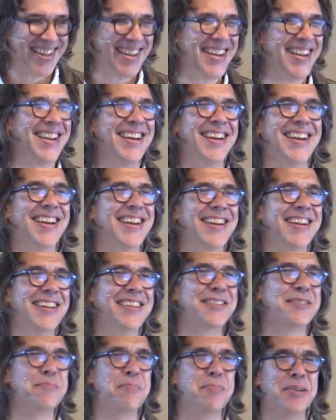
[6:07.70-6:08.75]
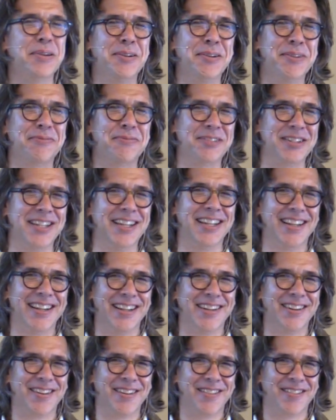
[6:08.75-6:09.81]
and it's
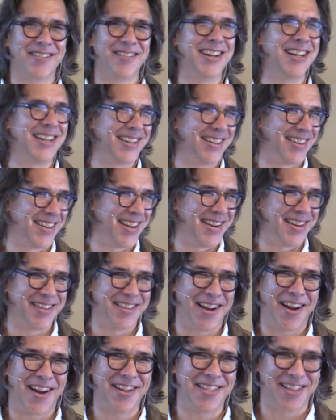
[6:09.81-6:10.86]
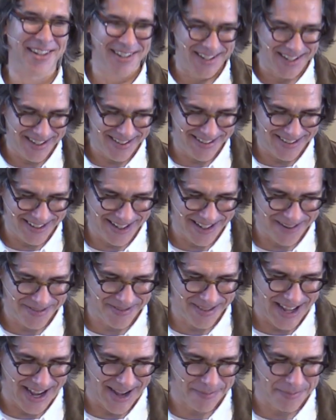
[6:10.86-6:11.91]
beautifully written, the, the authenticity
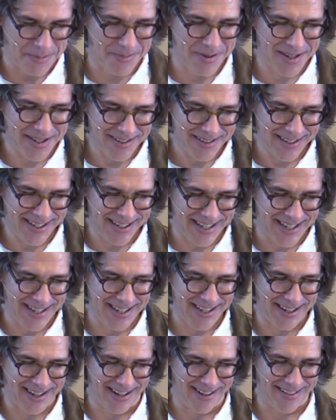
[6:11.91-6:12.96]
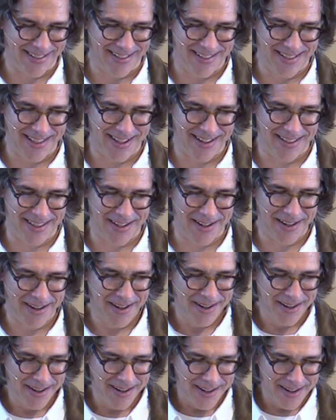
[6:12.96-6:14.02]
of that. But what is he getting at? The, the,
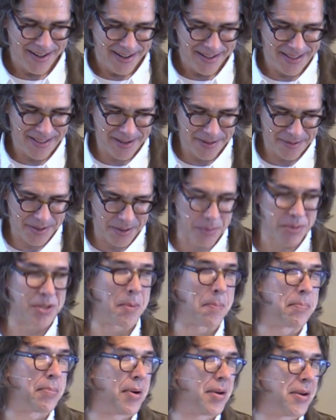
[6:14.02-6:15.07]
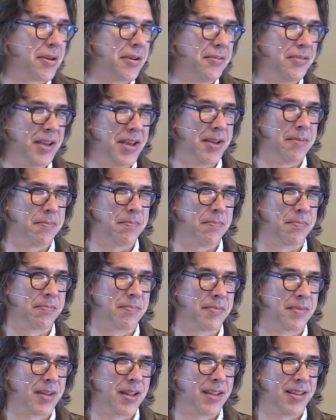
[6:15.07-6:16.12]
the, there was a part of
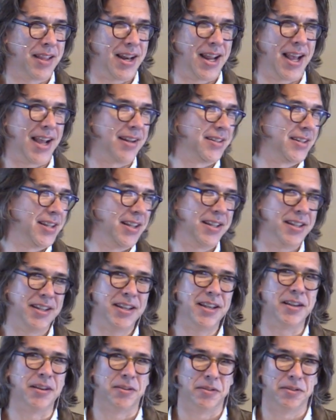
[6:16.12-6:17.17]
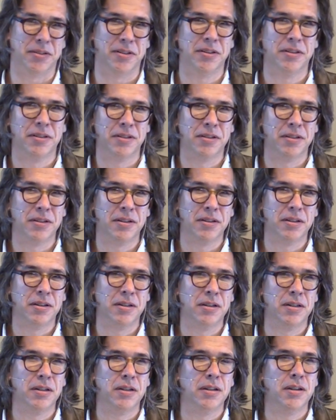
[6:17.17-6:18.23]
him that had to yield,
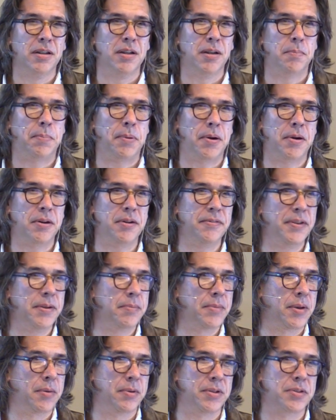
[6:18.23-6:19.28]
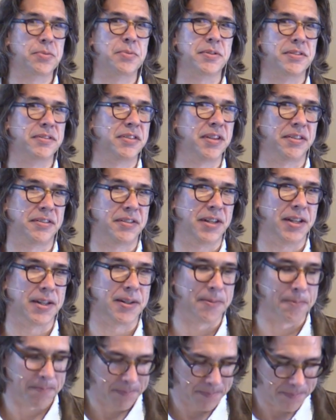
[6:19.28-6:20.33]
a part of him that was resisting.